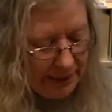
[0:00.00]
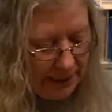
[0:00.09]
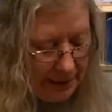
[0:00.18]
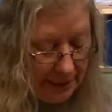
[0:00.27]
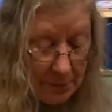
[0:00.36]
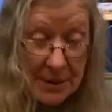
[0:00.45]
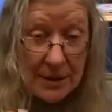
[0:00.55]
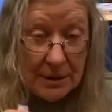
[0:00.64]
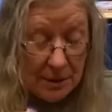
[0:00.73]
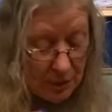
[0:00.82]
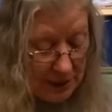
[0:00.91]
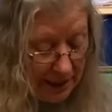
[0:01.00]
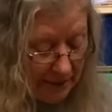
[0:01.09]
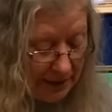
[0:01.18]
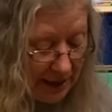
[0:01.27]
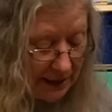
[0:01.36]
And I'm going to
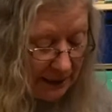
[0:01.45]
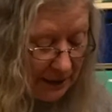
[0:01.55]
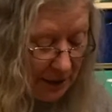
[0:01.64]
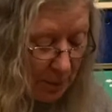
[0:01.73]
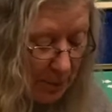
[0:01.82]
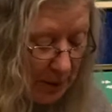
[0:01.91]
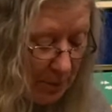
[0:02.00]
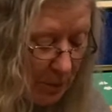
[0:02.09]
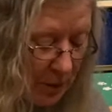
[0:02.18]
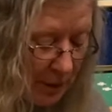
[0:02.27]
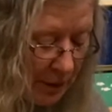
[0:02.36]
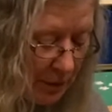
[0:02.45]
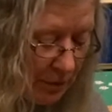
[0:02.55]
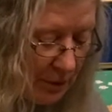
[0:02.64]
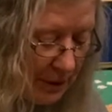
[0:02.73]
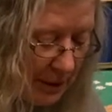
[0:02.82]
have to add a little bit more
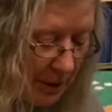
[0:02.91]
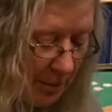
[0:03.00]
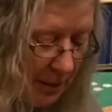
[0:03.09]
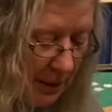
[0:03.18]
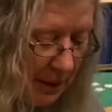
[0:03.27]
glue on him